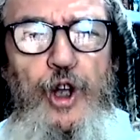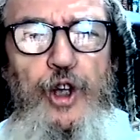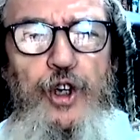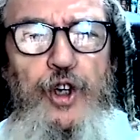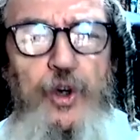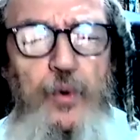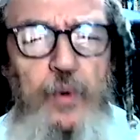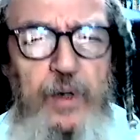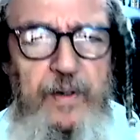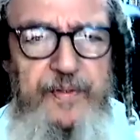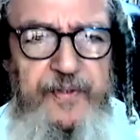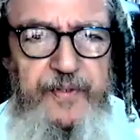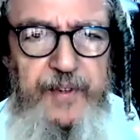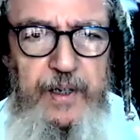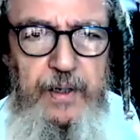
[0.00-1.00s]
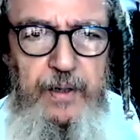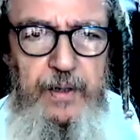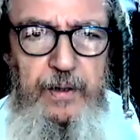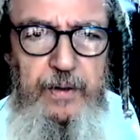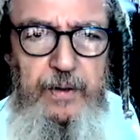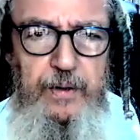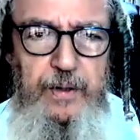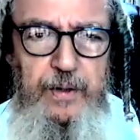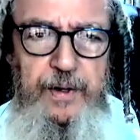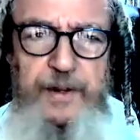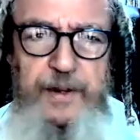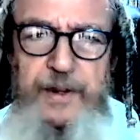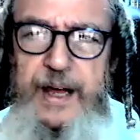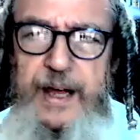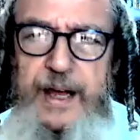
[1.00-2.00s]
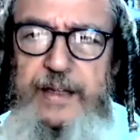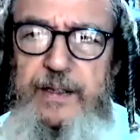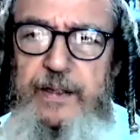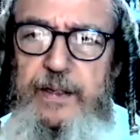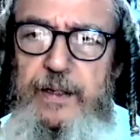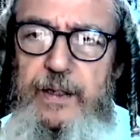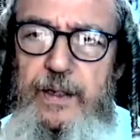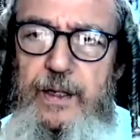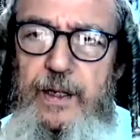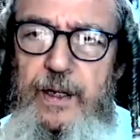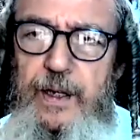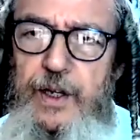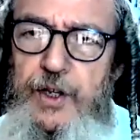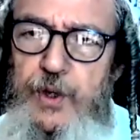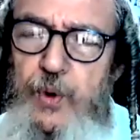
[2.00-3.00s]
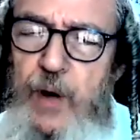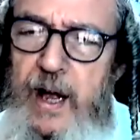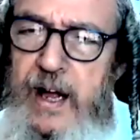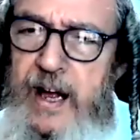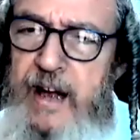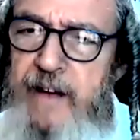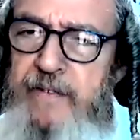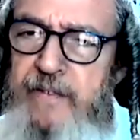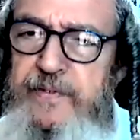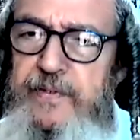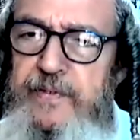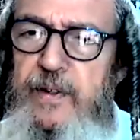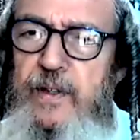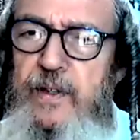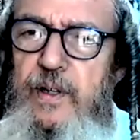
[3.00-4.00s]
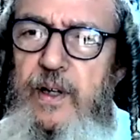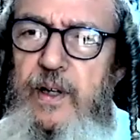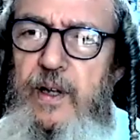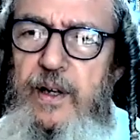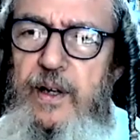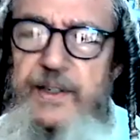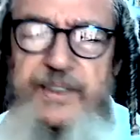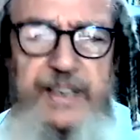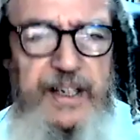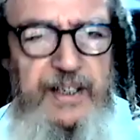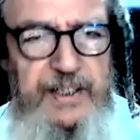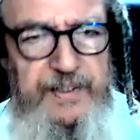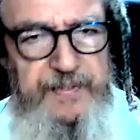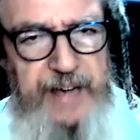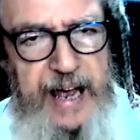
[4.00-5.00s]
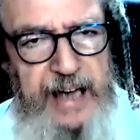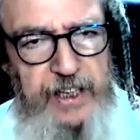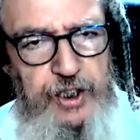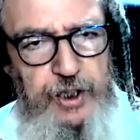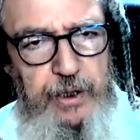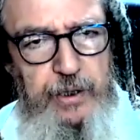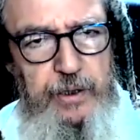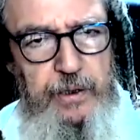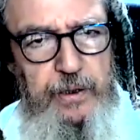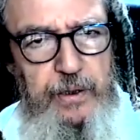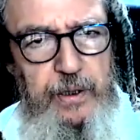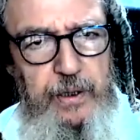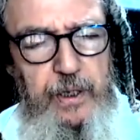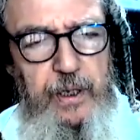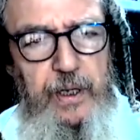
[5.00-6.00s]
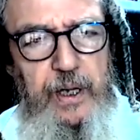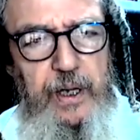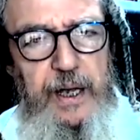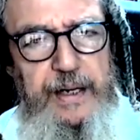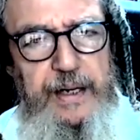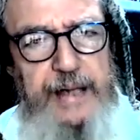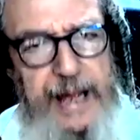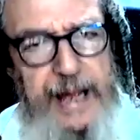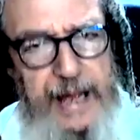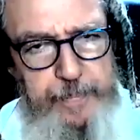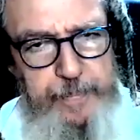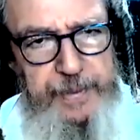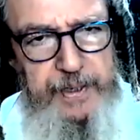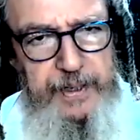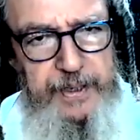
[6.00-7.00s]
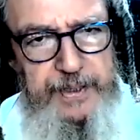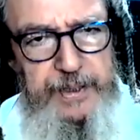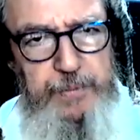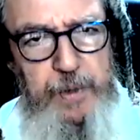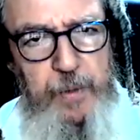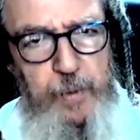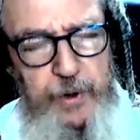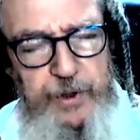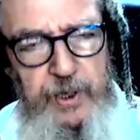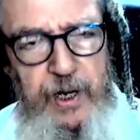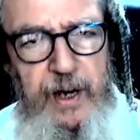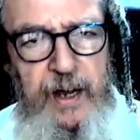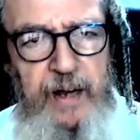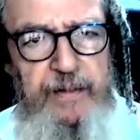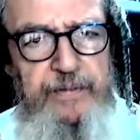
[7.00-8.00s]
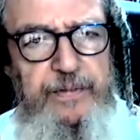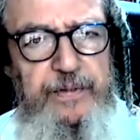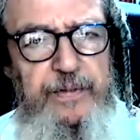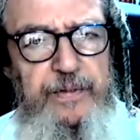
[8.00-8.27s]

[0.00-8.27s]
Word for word: you will feel that you have satisfaction and happiness with what you have.